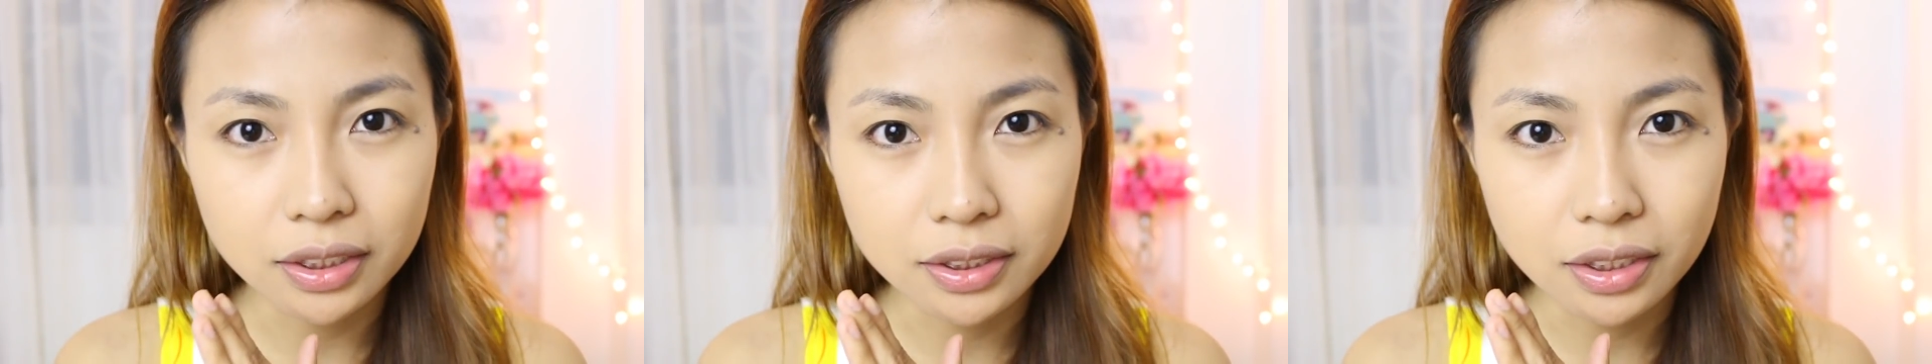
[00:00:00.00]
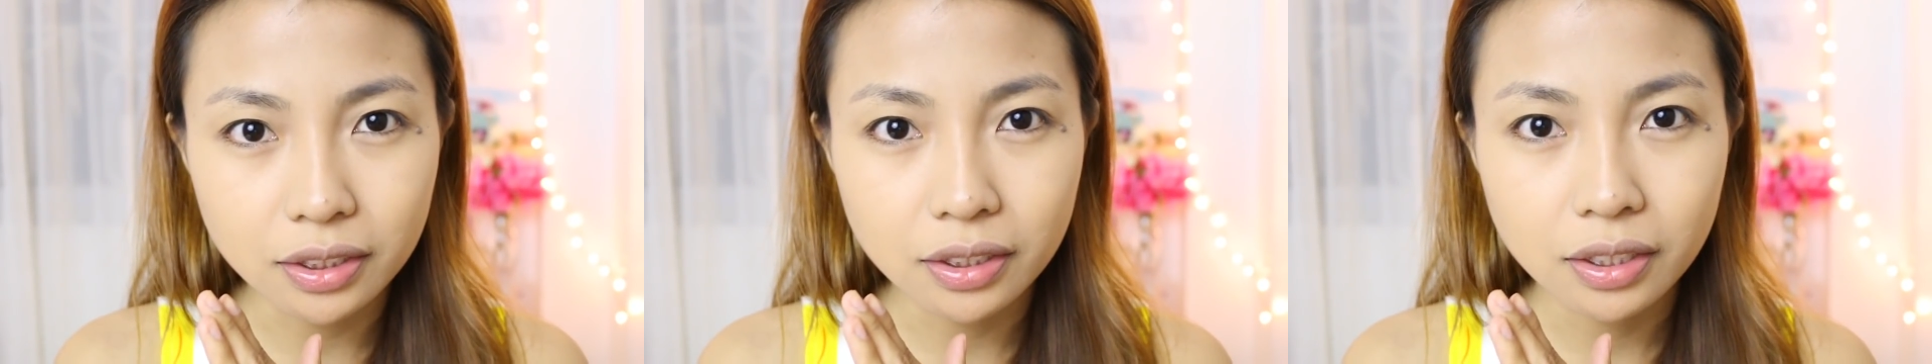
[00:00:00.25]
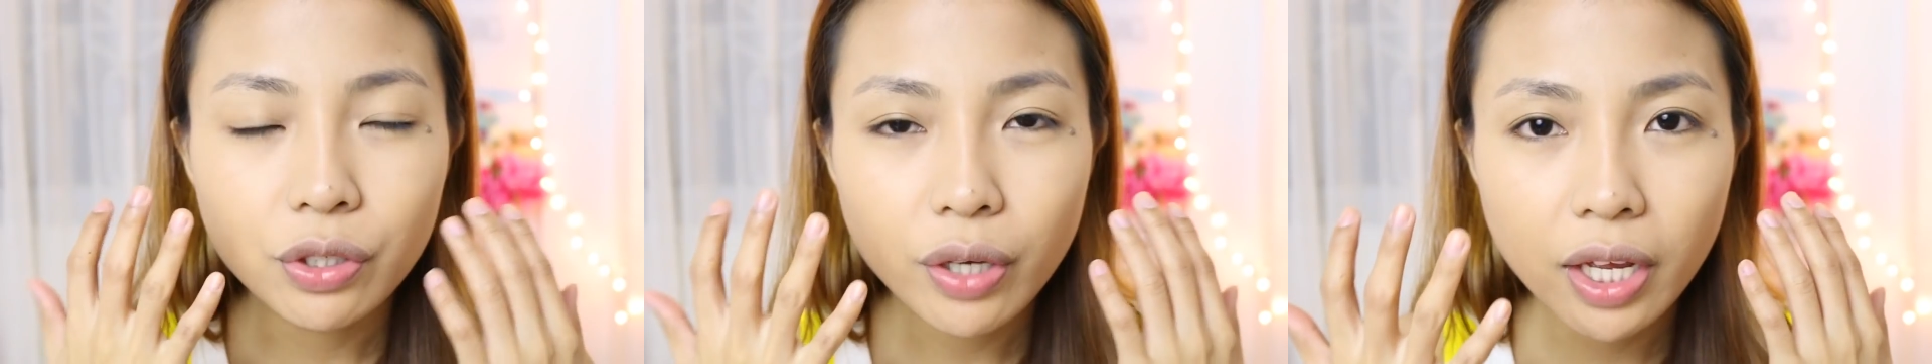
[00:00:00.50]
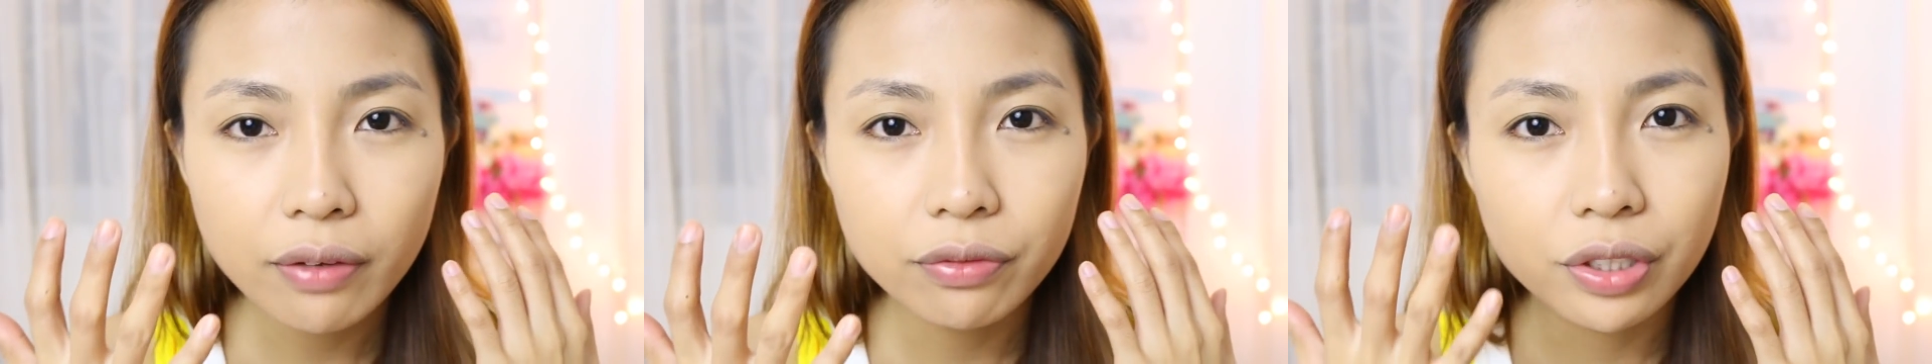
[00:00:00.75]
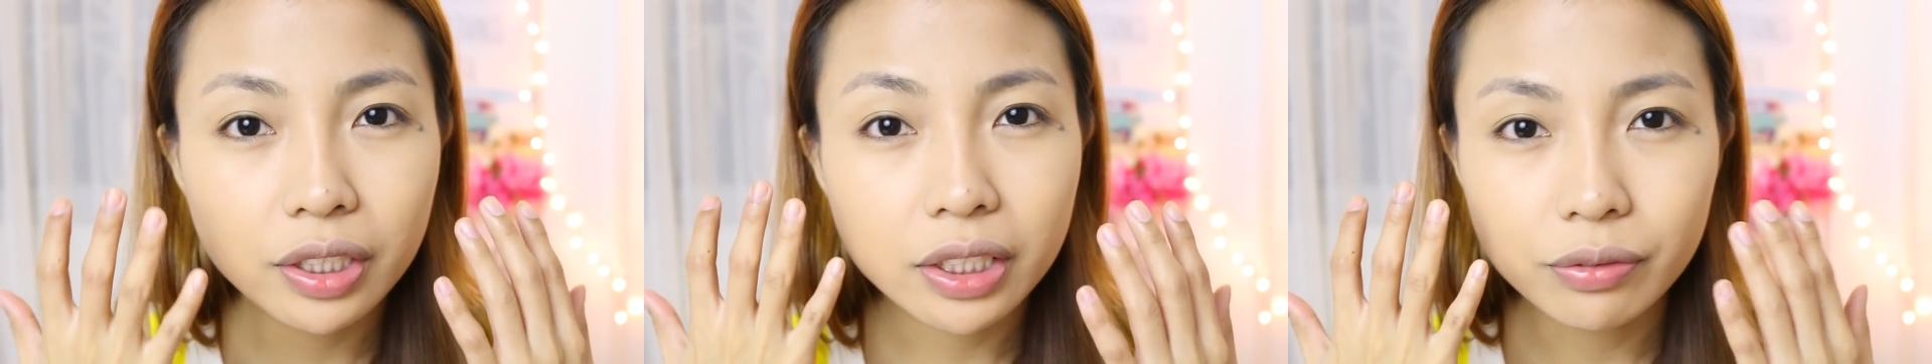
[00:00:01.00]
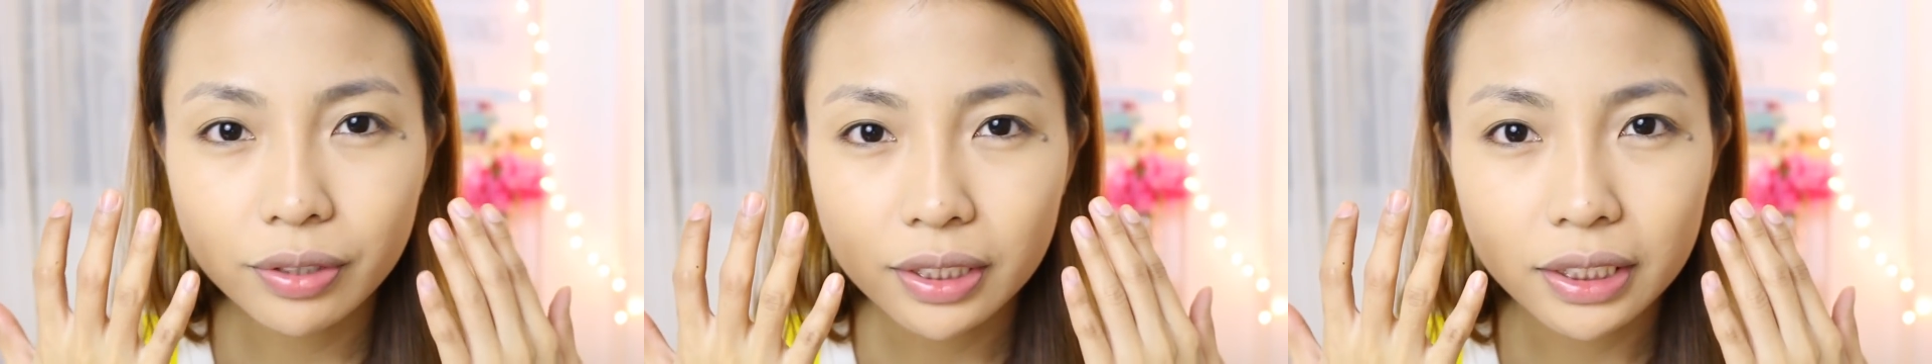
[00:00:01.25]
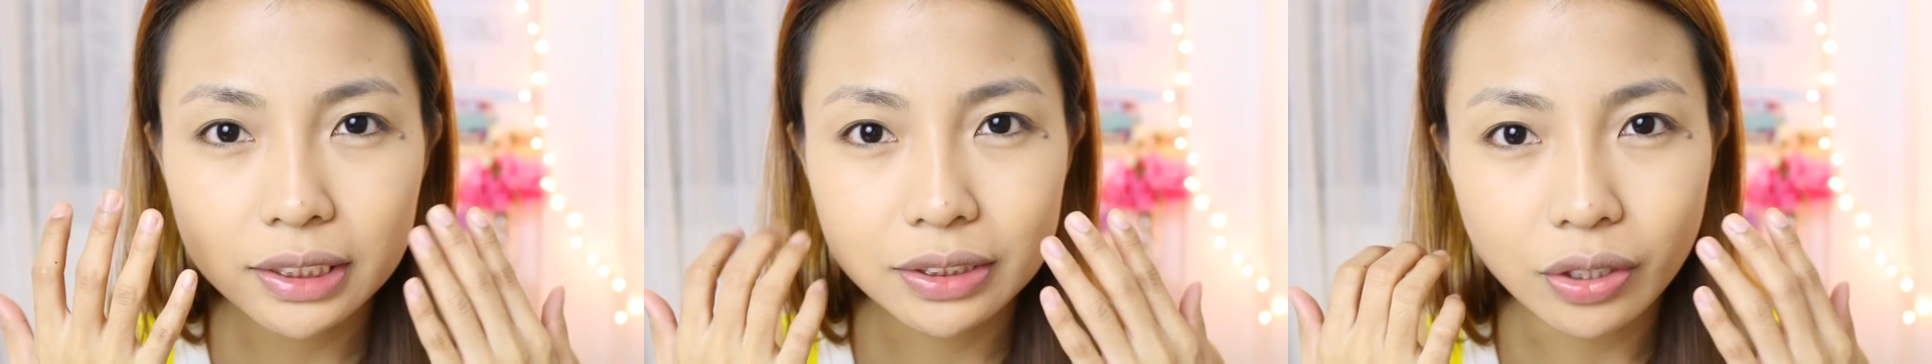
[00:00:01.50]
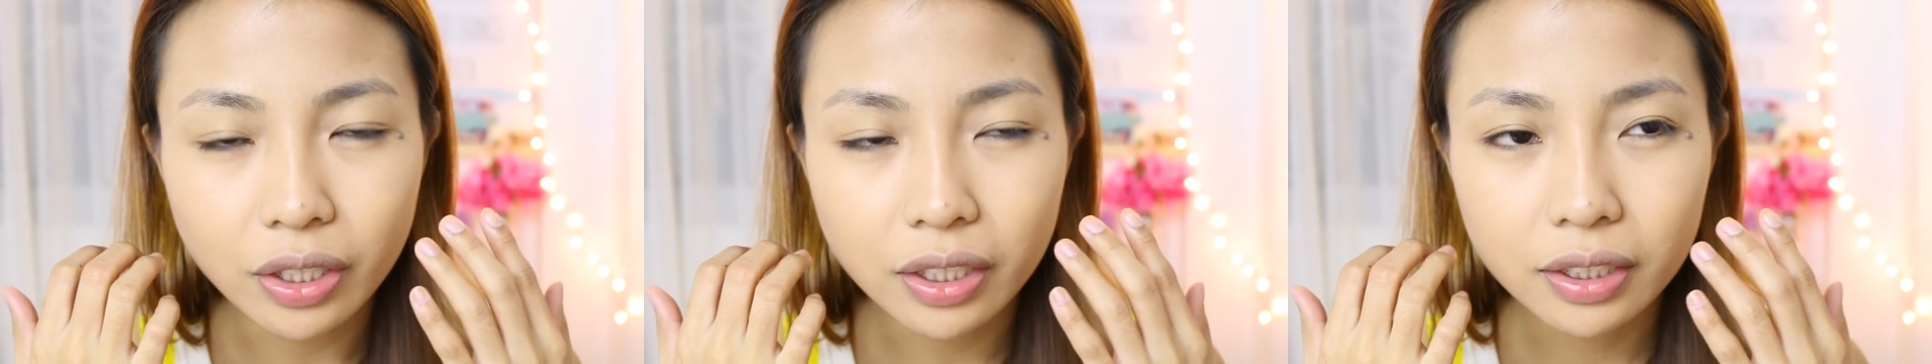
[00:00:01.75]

easy. If you have really dark,